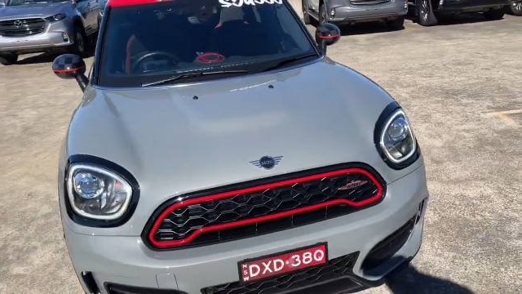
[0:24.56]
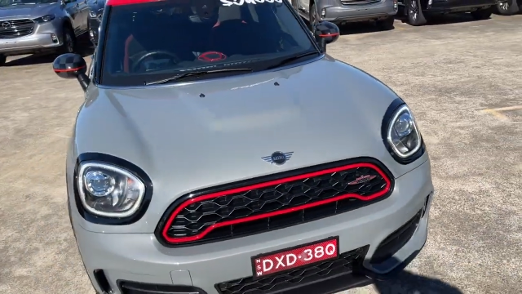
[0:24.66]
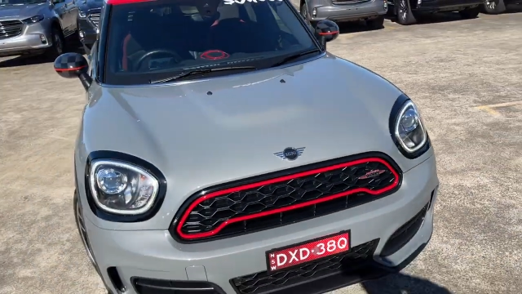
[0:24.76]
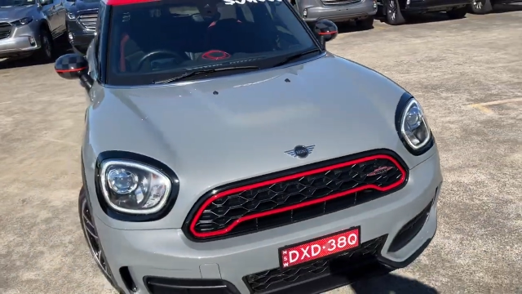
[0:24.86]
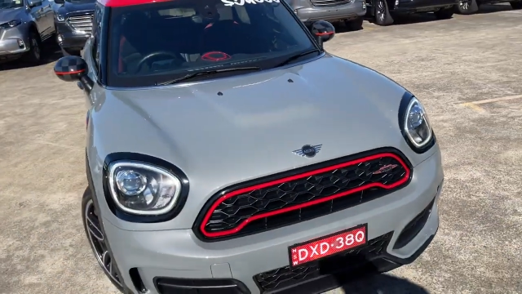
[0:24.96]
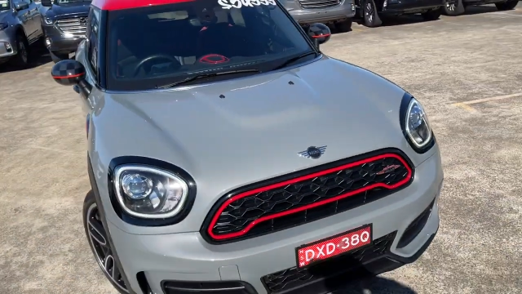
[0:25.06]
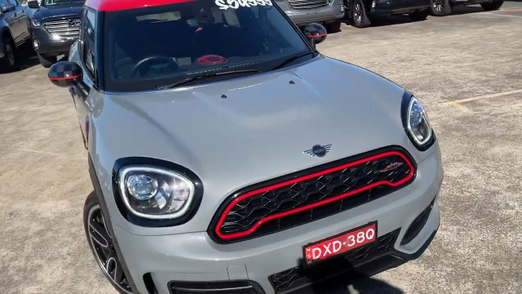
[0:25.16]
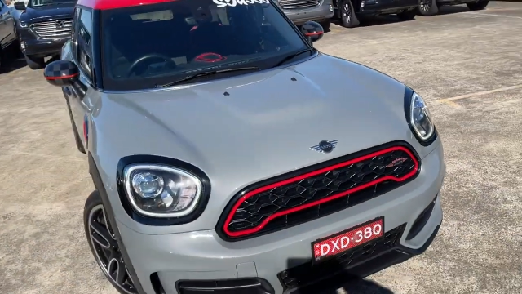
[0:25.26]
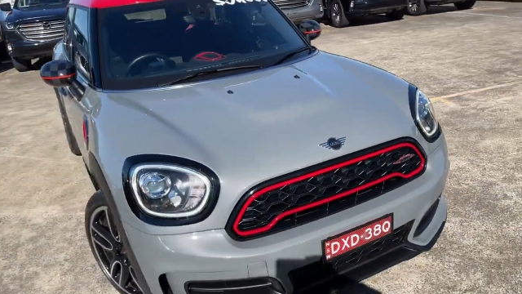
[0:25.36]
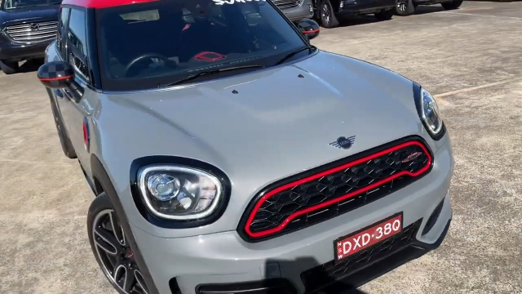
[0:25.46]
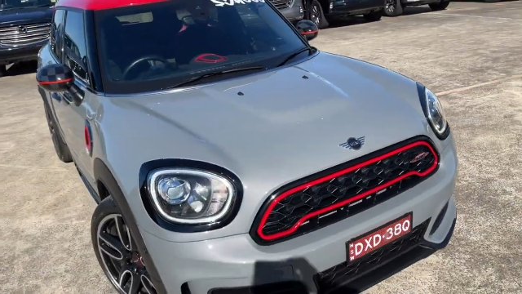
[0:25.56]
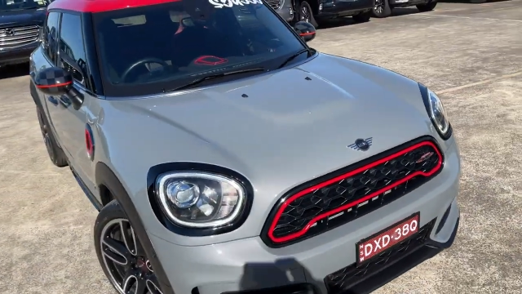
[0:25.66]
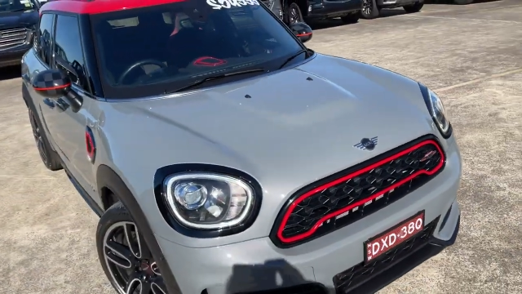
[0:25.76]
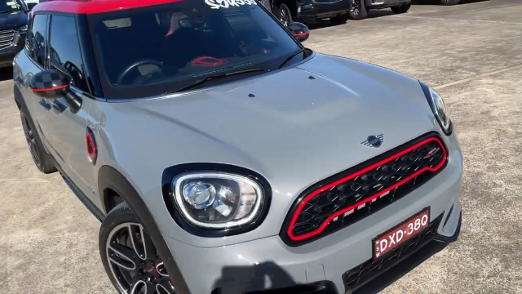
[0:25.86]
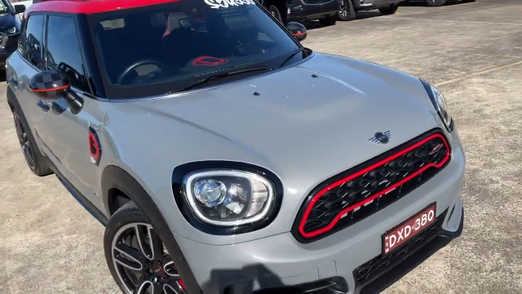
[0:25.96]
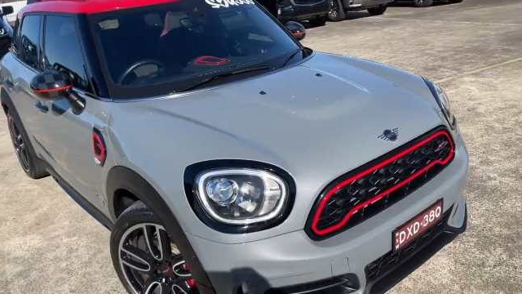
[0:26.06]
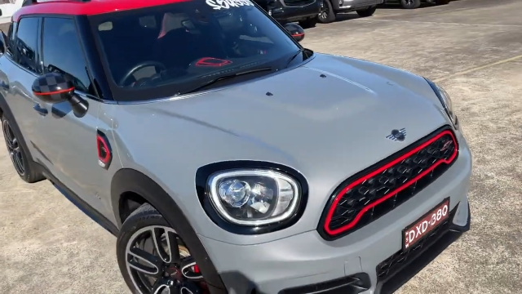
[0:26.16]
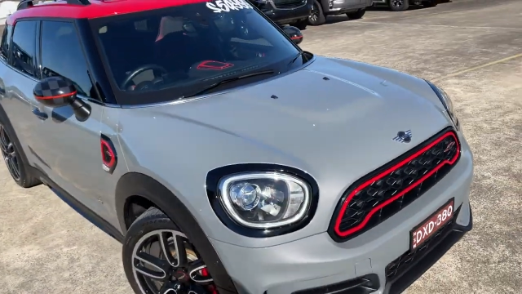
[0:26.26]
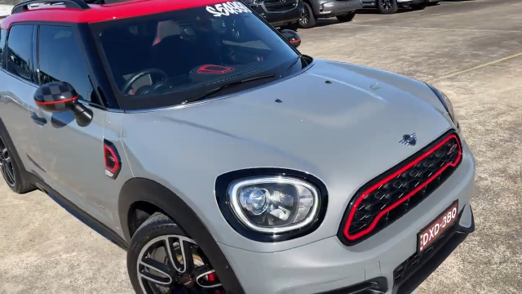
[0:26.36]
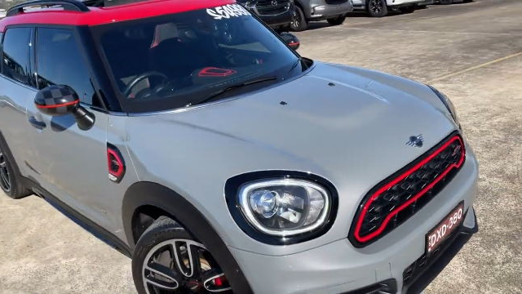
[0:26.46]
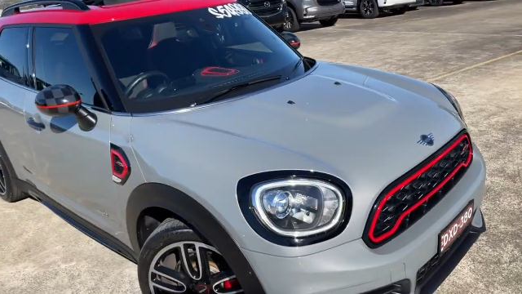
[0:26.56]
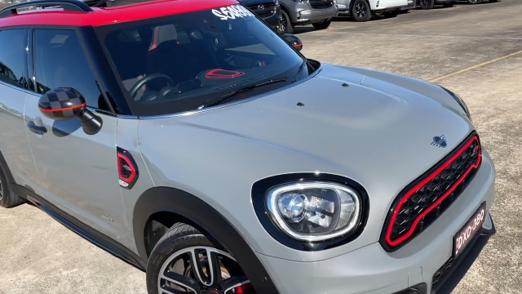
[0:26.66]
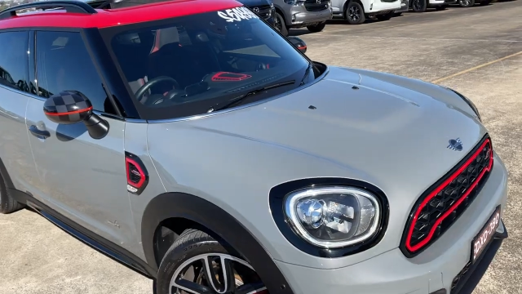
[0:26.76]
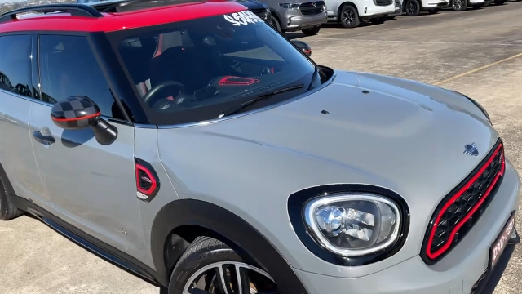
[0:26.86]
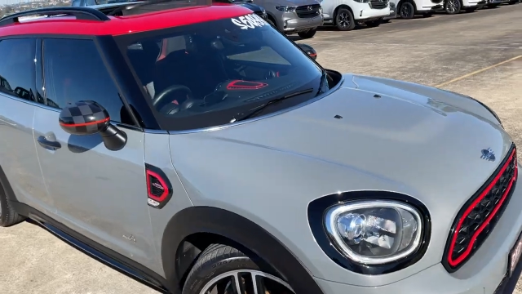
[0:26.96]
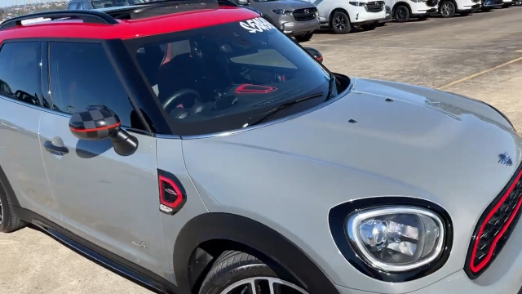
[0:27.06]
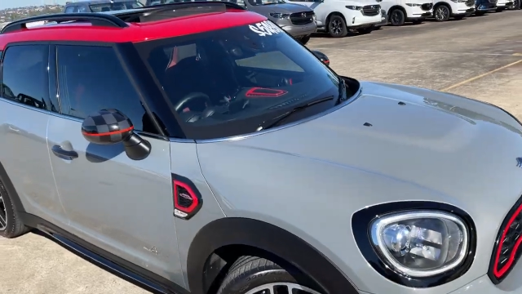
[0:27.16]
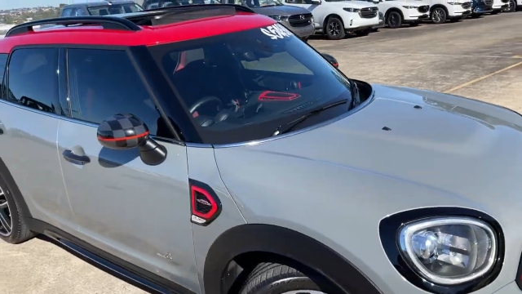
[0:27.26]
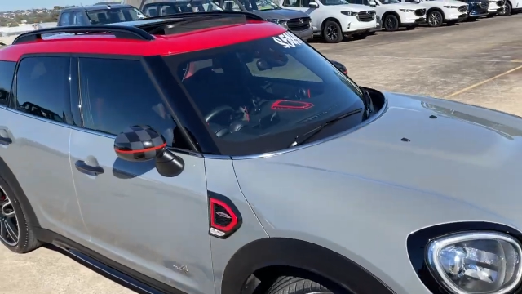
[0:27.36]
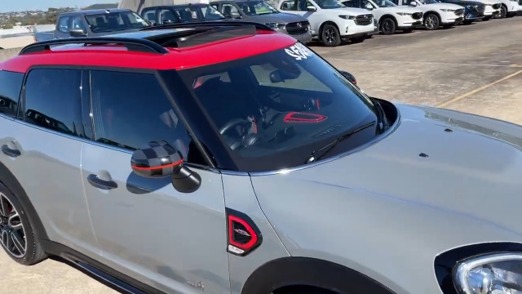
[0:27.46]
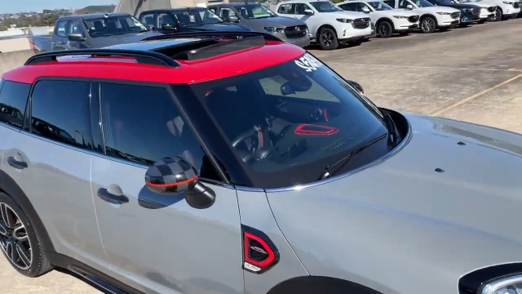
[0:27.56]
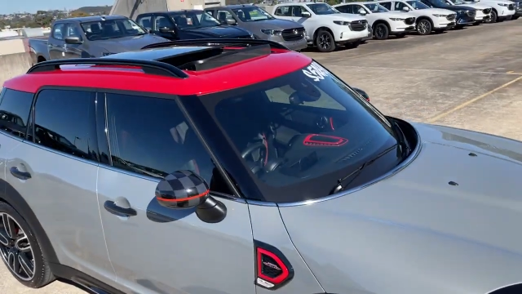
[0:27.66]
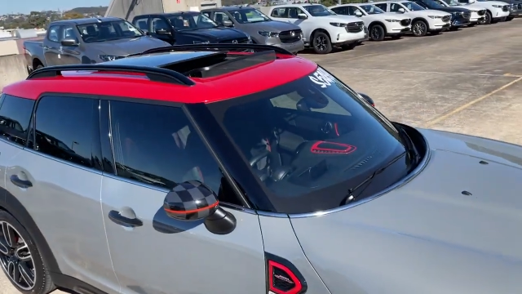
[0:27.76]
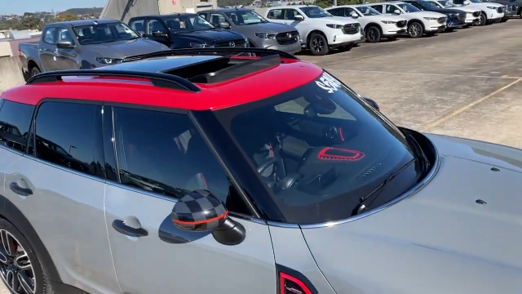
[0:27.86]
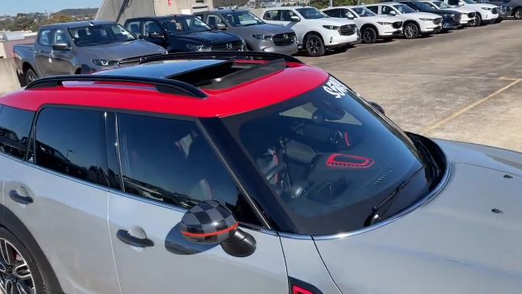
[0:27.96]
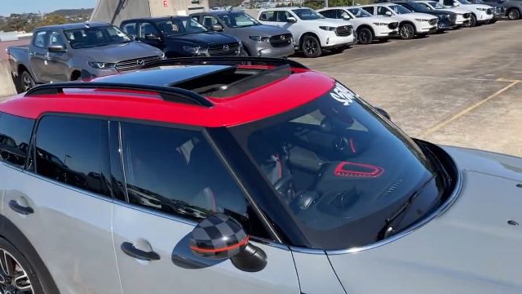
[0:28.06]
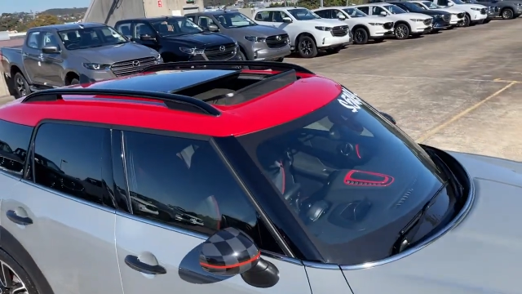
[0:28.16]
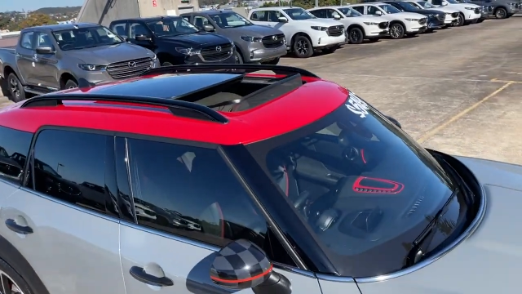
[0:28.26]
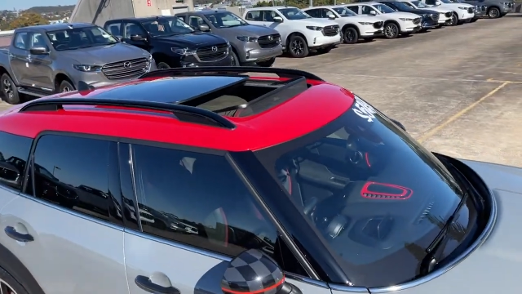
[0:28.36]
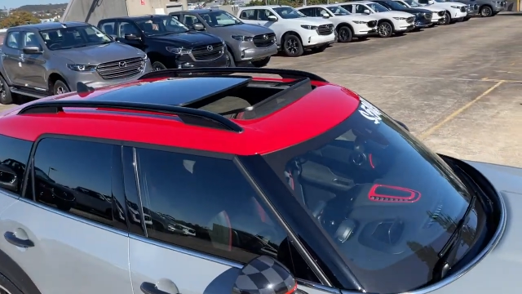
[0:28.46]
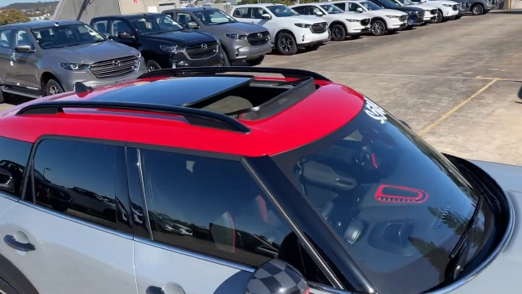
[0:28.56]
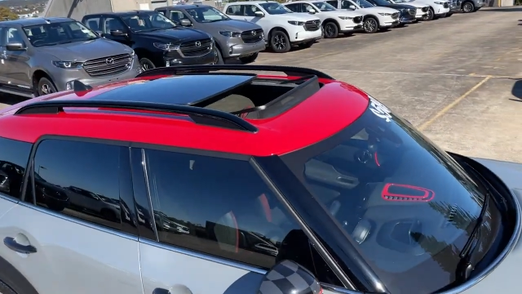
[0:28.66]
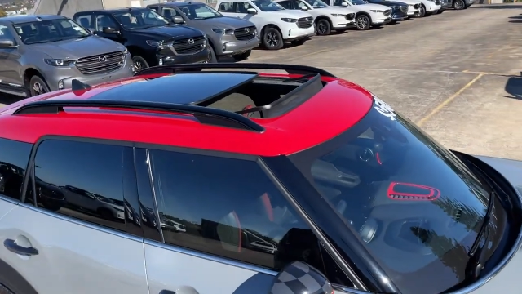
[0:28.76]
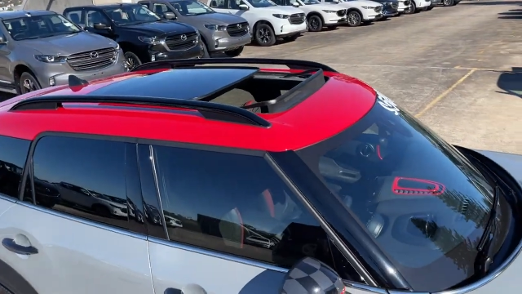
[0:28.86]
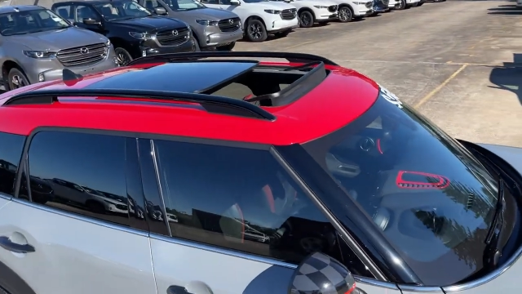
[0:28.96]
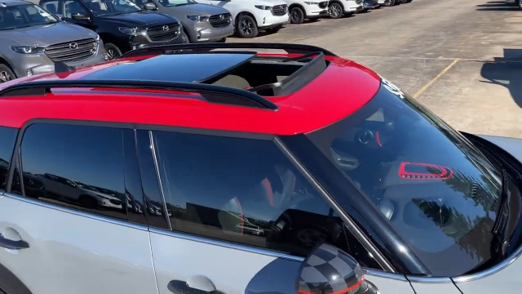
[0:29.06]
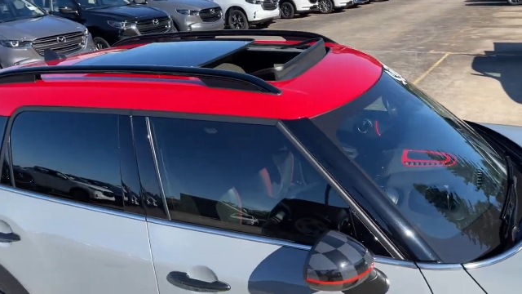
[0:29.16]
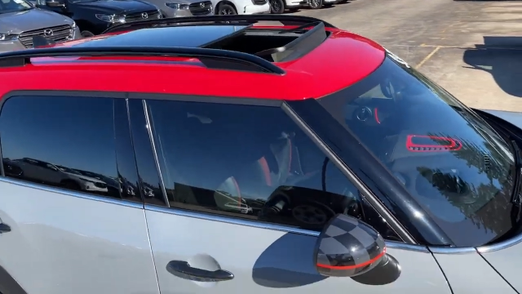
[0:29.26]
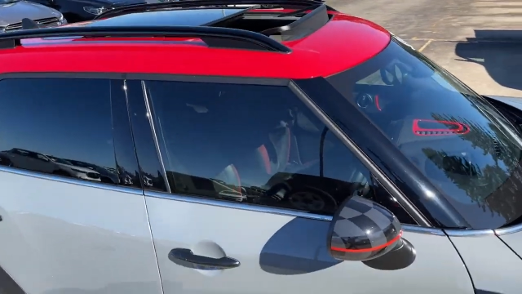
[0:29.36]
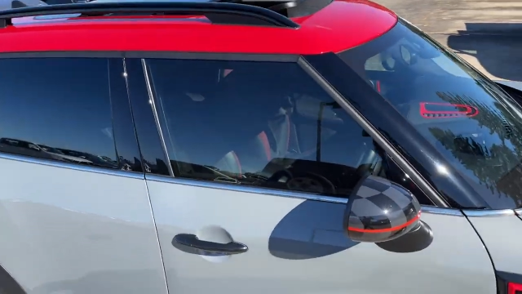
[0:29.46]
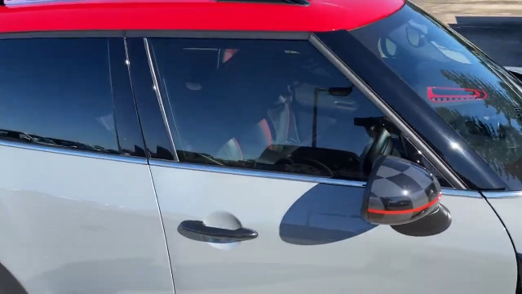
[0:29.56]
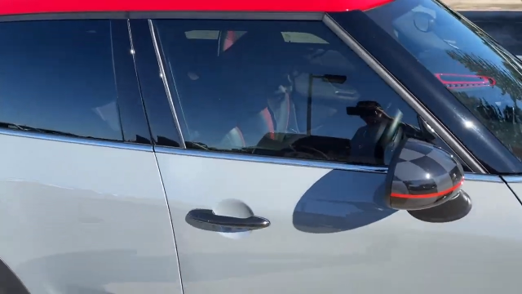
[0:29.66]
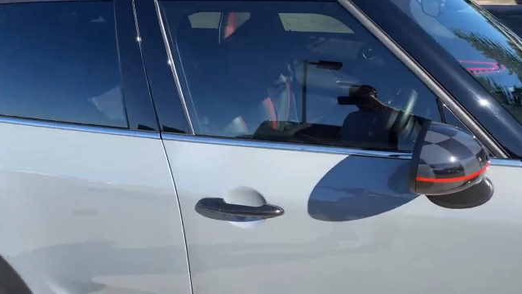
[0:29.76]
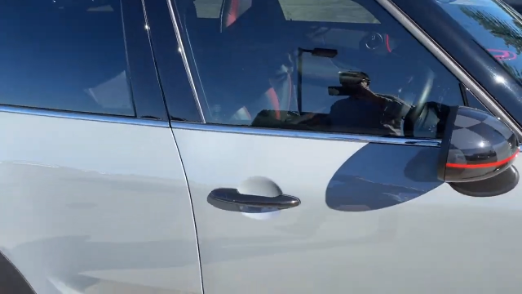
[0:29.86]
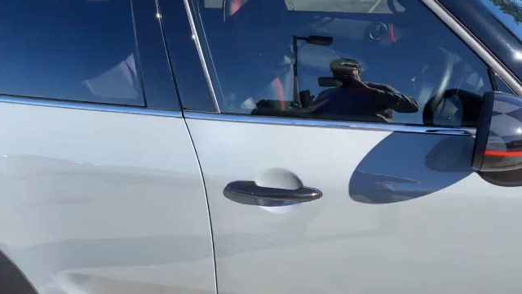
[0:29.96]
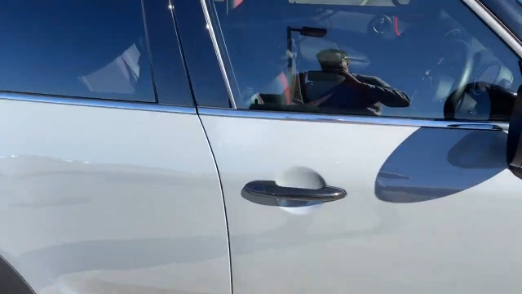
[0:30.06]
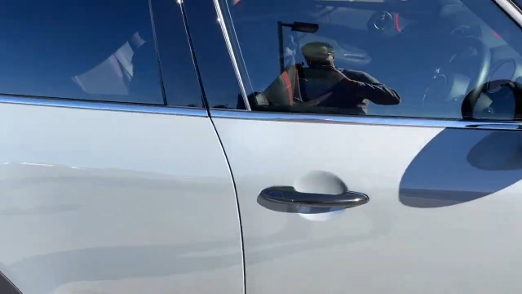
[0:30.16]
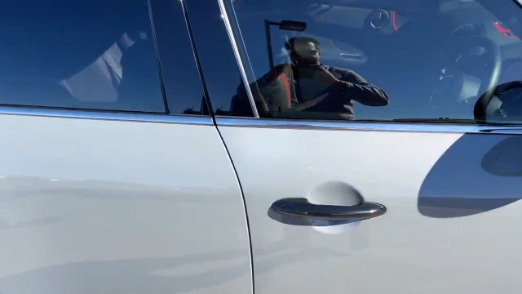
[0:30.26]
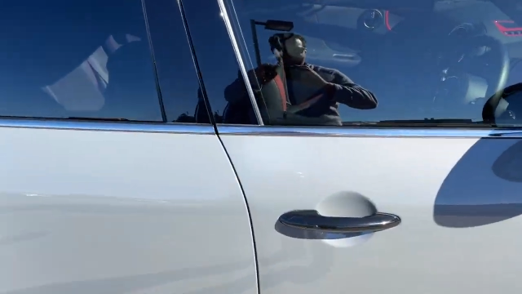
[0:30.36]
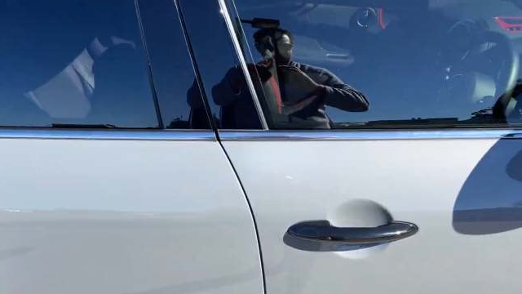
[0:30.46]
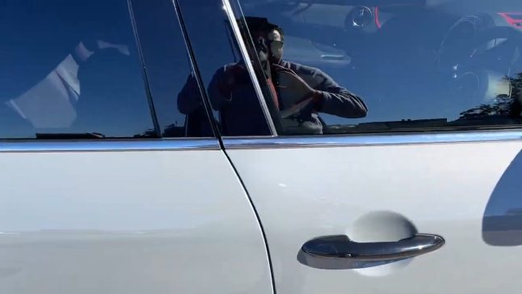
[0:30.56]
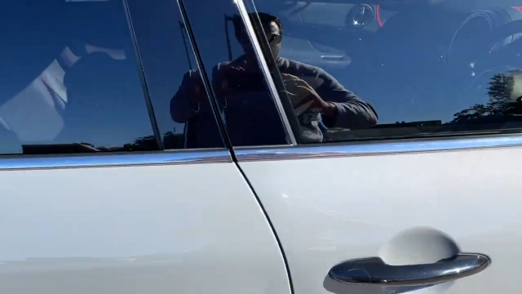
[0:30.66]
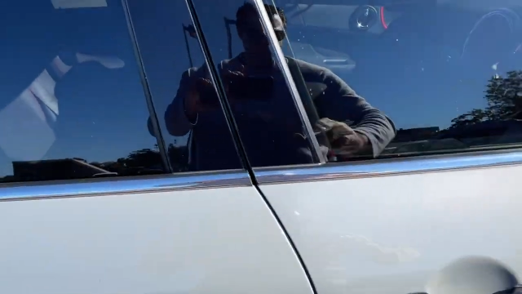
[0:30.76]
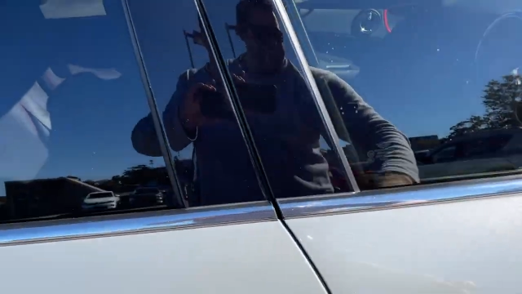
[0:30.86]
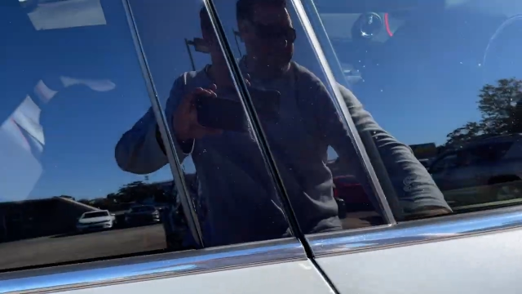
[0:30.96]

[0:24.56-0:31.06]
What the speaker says: No face is visible, so there are no lips to read.